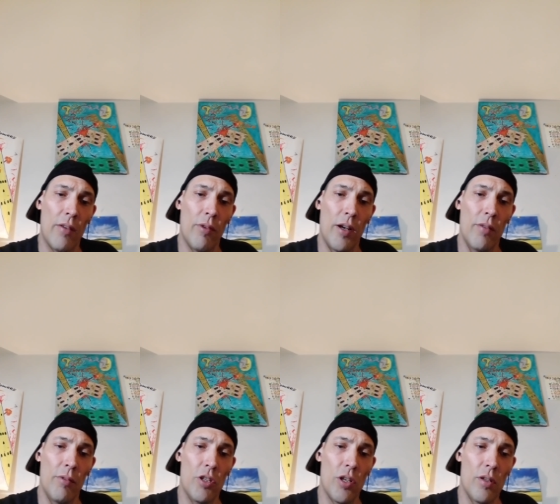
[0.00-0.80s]
Run in
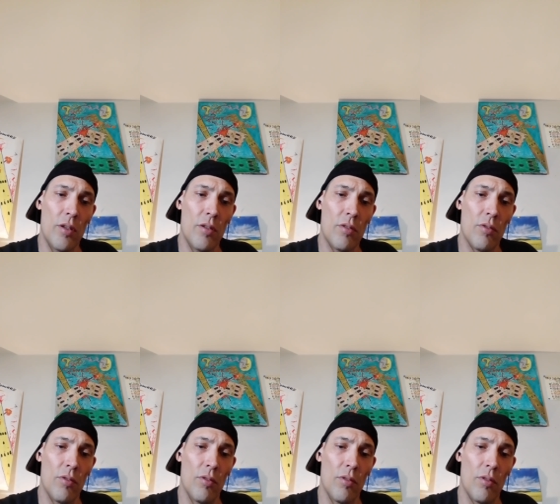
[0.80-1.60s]
with justice, or
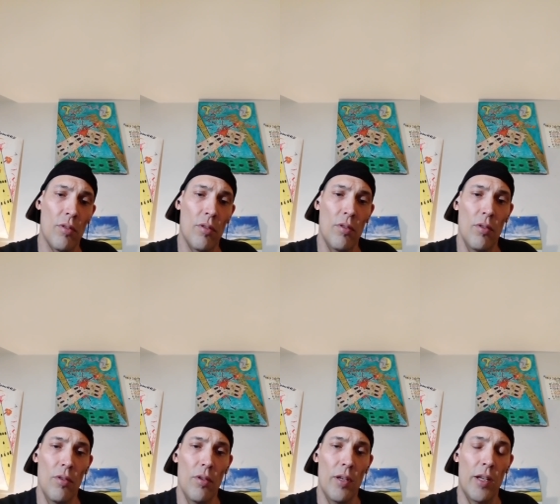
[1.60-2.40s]

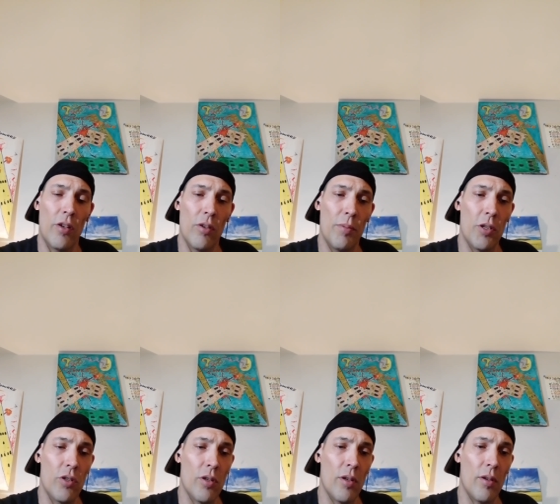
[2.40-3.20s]
they could have been
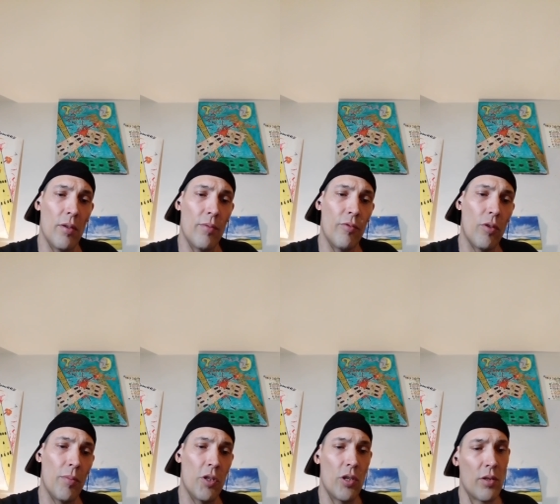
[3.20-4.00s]
ju- form uh,
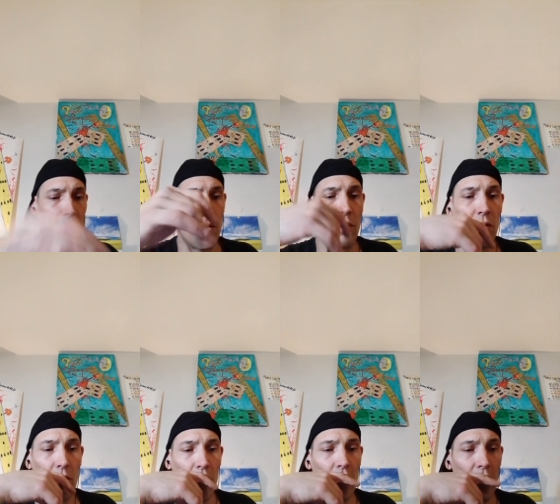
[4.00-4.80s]
former justice to
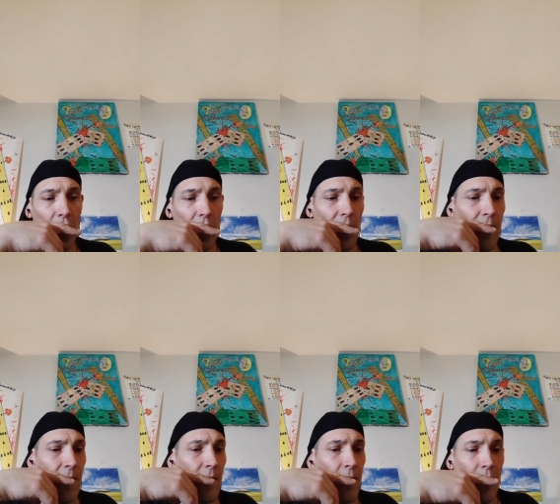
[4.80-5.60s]
you.
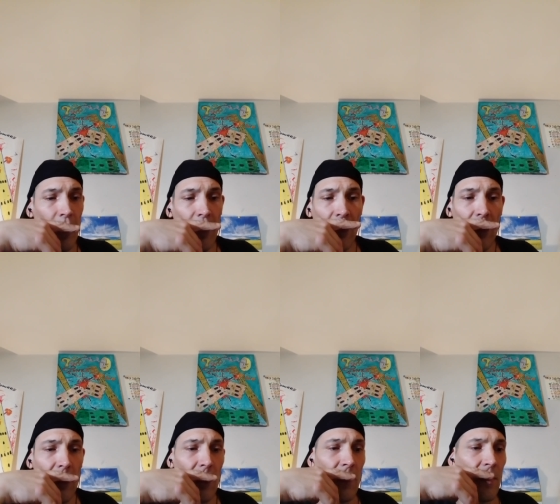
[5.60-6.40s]

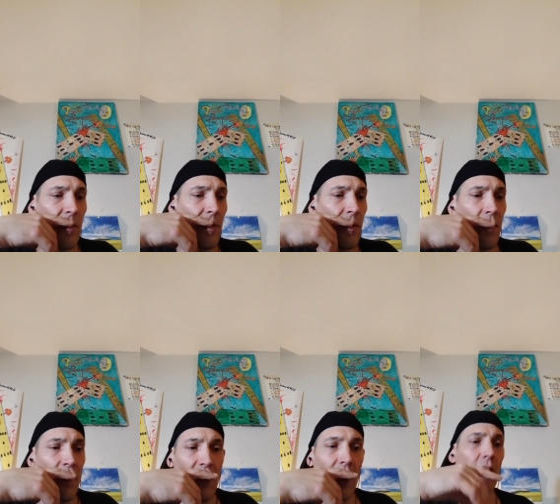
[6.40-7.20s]

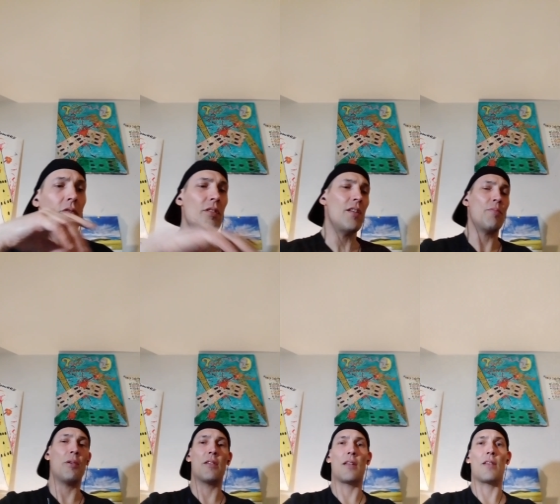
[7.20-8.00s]
Uh, okay, who's this
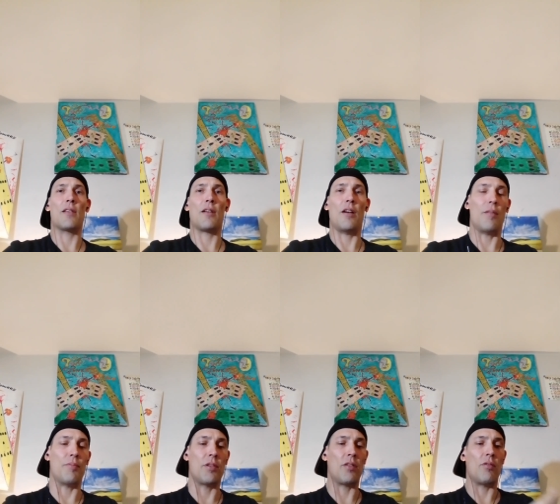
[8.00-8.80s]
Princess of
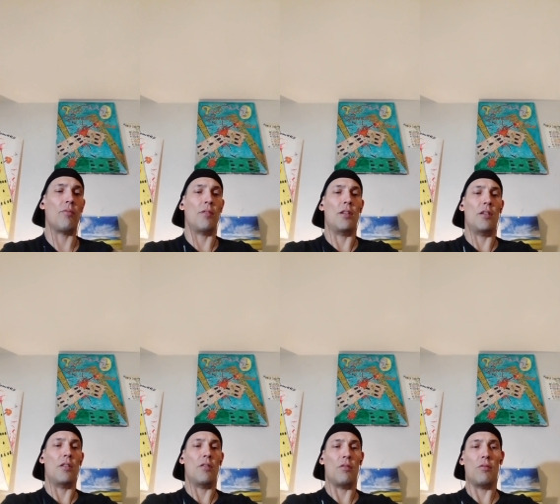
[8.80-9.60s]
Cups?
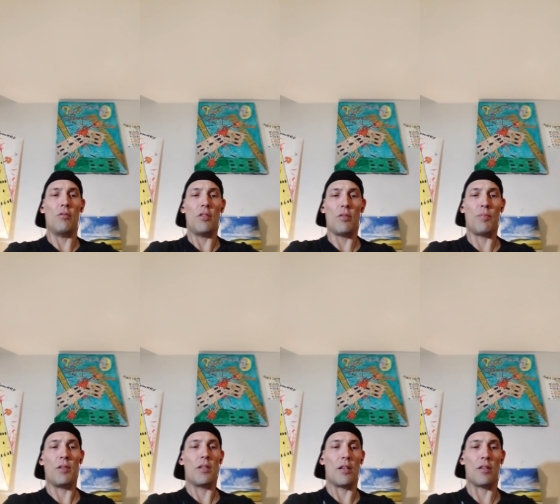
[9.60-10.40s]
who's this
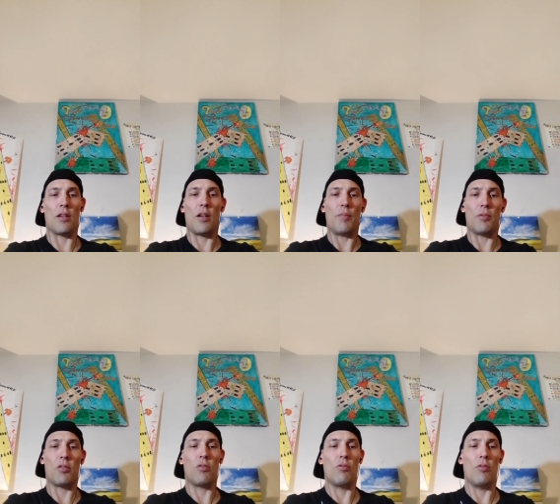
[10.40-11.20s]
Princess of
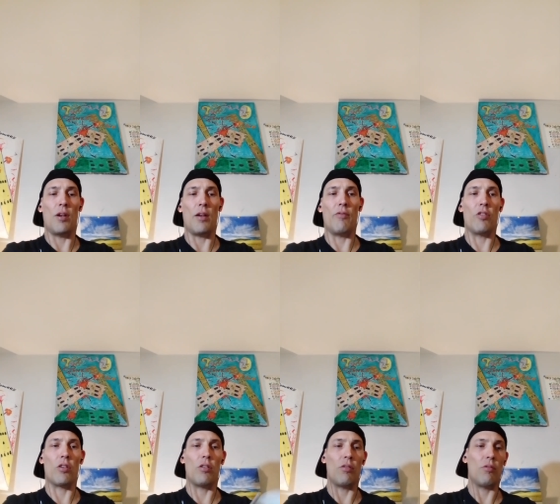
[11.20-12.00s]
Cups? To uh,
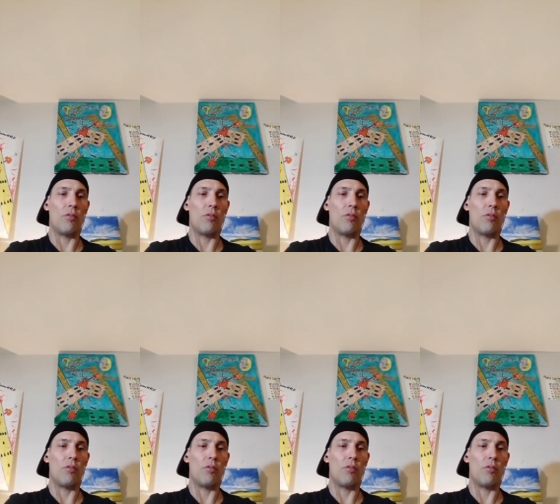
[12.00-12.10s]
Virgo.